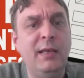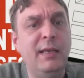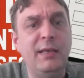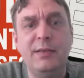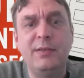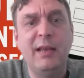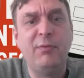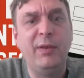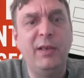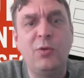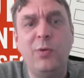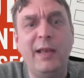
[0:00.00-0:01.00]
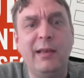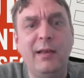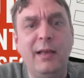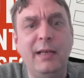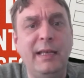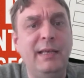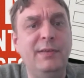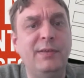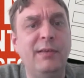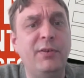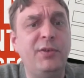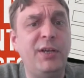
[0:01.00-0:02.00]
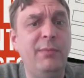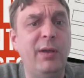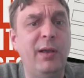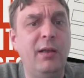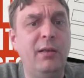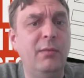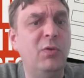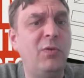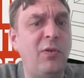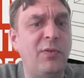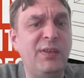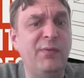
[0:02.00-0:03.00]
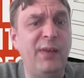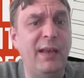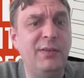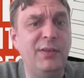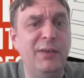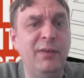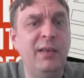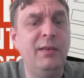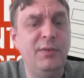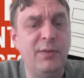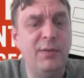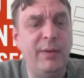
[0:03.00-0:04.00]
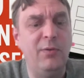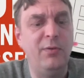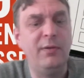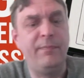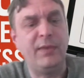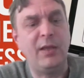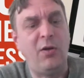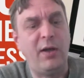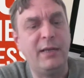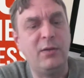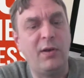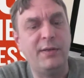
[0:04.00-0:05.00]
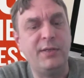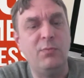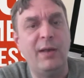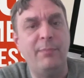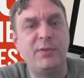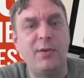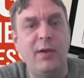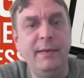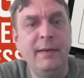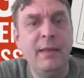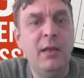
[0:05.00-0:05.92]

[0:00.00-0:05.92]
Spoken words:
it's never been quicker and easier and cheaper and more cost effective to build a high quality website.